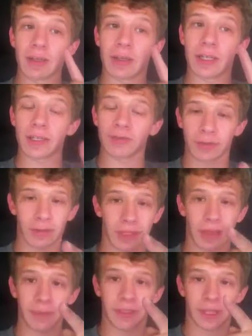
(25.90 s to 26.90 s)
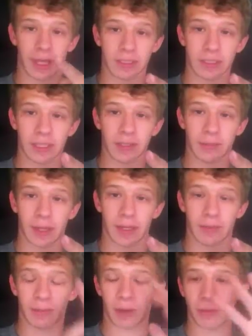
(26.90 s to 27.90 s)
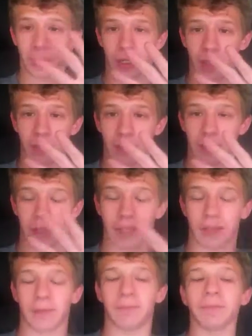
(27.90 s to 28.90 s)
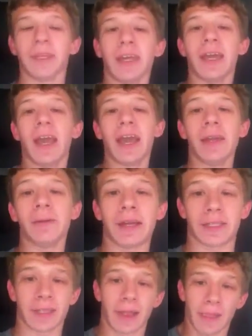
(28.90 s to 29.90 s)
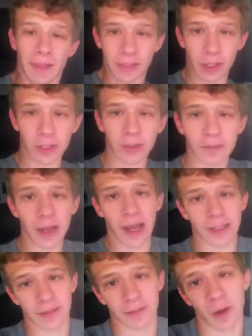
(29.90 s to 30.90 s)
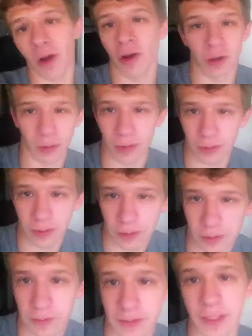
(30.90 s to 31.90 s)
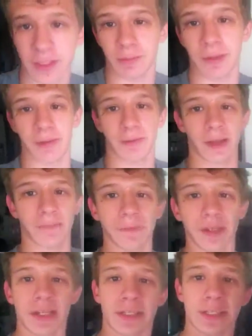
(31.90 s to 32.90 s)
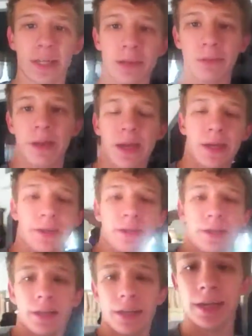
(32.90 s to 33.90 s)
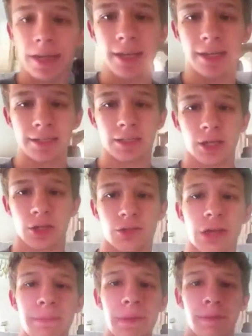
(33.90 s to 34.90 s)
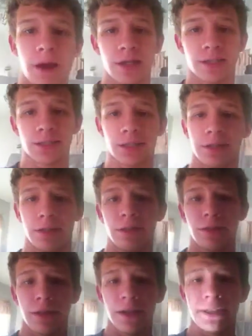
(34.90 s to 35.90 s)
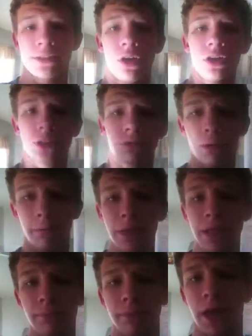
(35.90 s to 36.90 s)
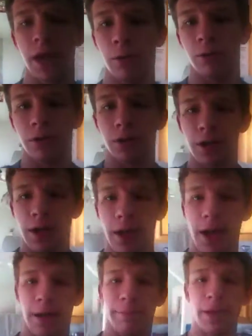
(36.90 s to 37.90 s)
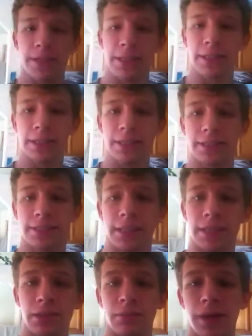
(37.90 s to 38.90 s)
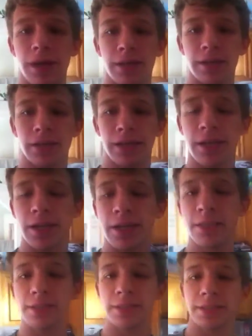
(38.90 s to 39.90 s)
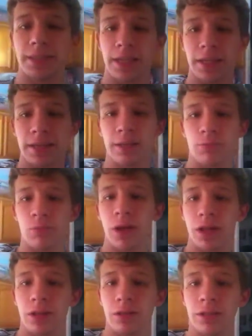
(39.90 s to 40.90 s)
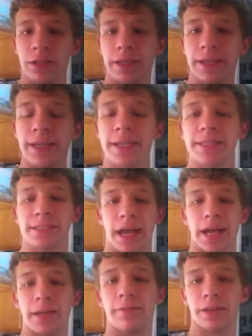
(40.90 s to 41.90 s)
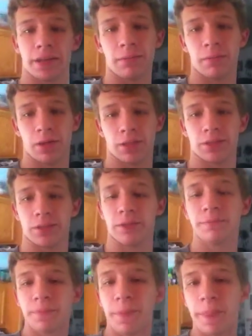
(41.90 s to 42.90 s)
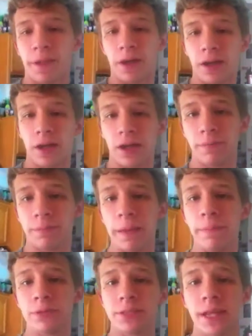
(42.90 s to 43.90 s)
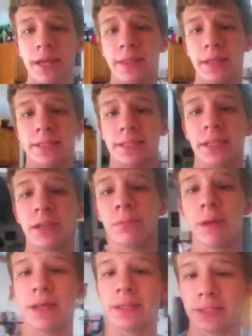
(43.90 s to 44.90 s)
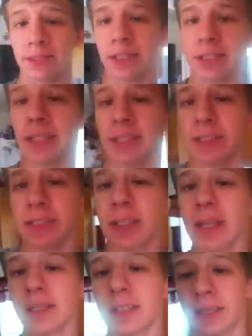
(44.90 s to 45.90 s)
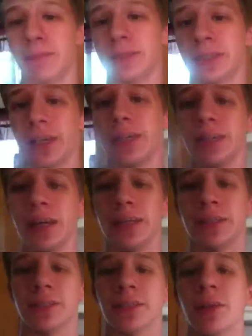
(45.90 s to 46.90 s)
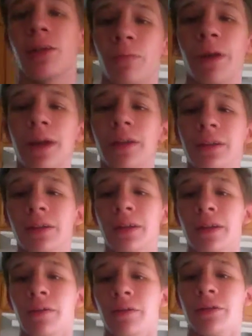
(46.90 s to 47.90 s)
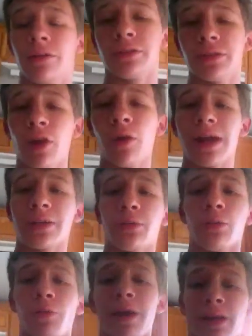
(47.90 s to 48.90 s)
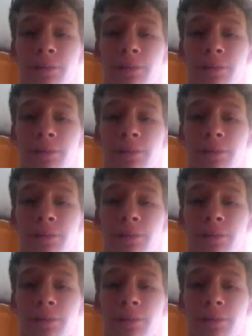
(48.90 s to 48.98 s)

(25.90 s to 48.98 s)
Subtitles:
his real name is not Slender Man, but we'll talk about that later. Anyways, so you guys have all heard of Slender Man, right? Slender Man is a creepypasta. It's also a meme now. And basically, Slender Man is, well, he's kind of like a monster. People say that Slender Man doesn't exist. Some say he does. Well, there's no actual way to